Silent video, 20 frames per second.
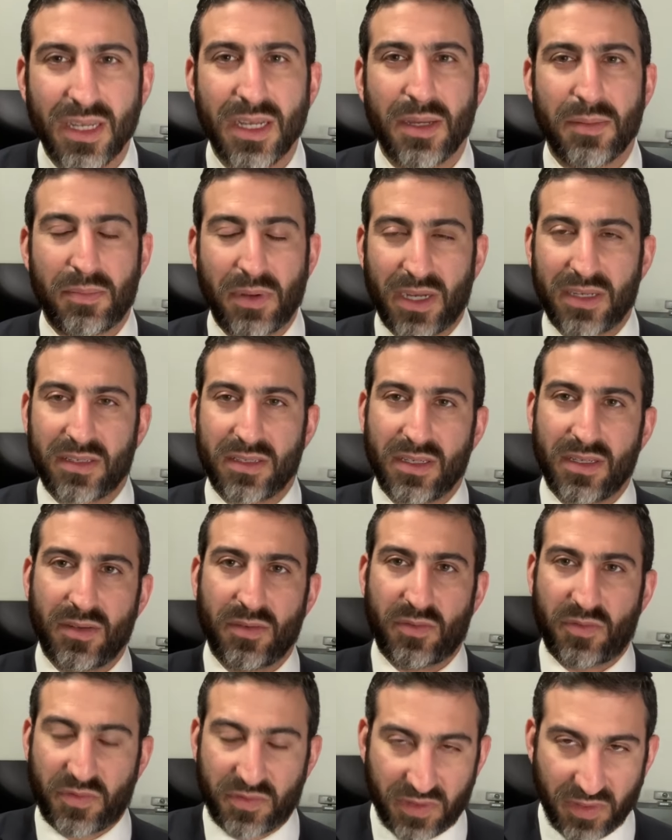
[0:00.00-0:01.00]
But
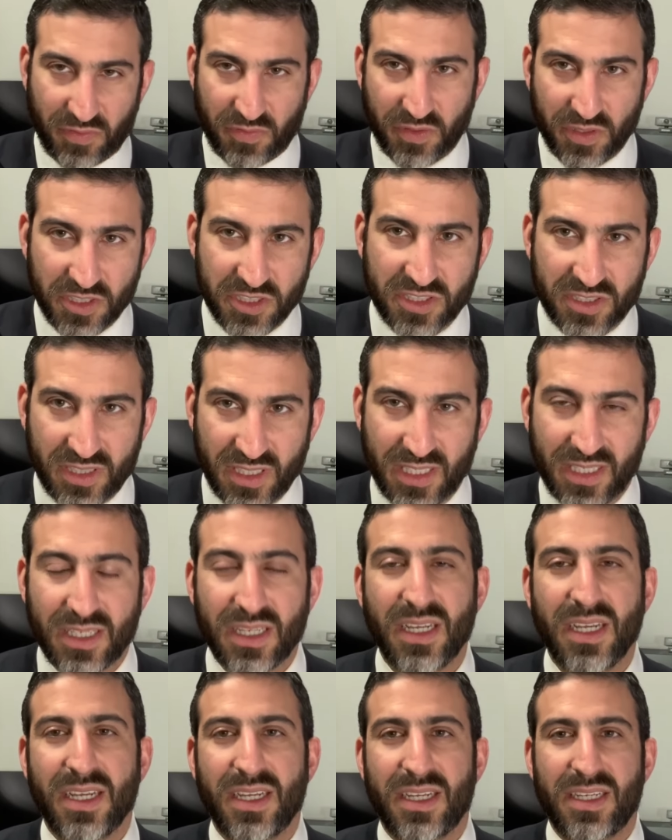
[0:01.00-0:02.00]
the first thing
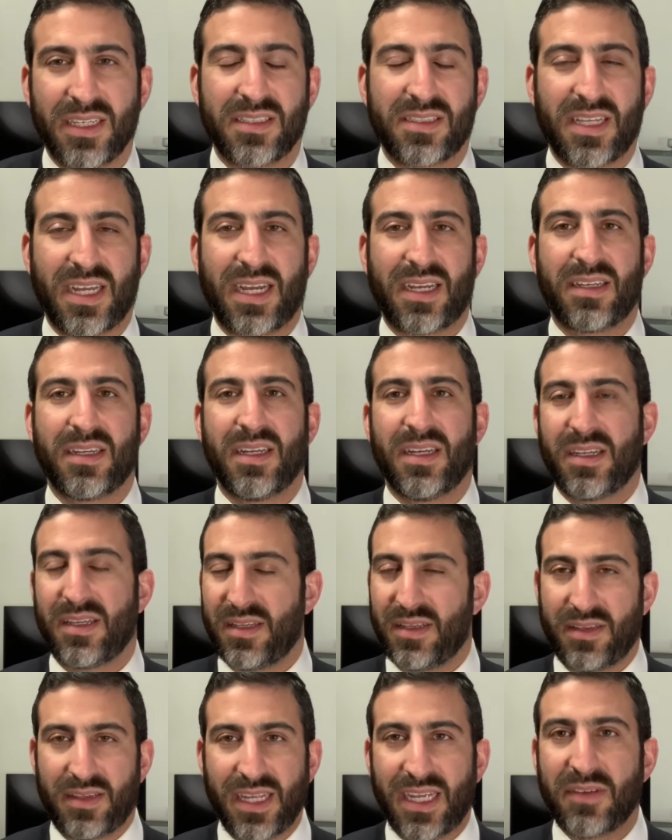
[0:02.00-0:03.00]
is that
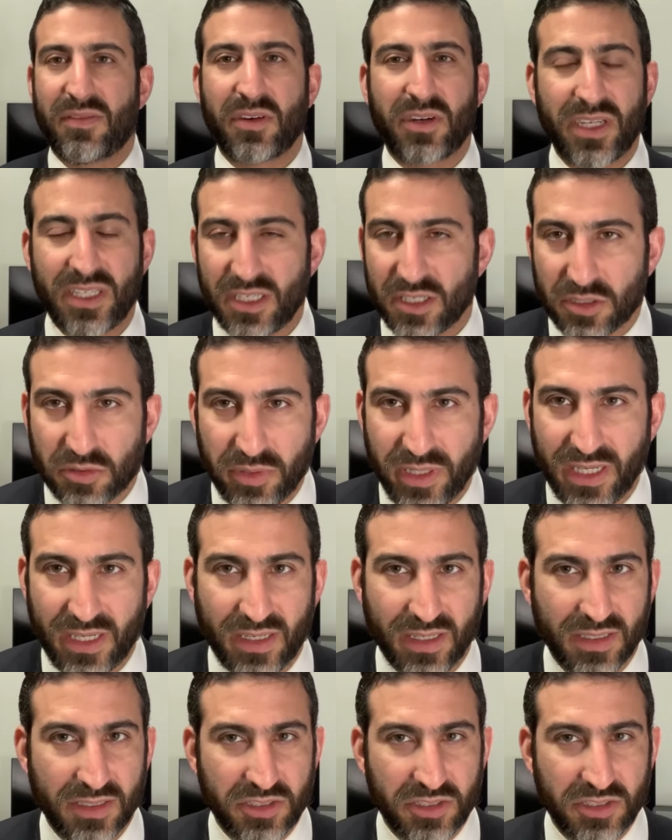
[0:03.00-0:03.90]
they've already agreed,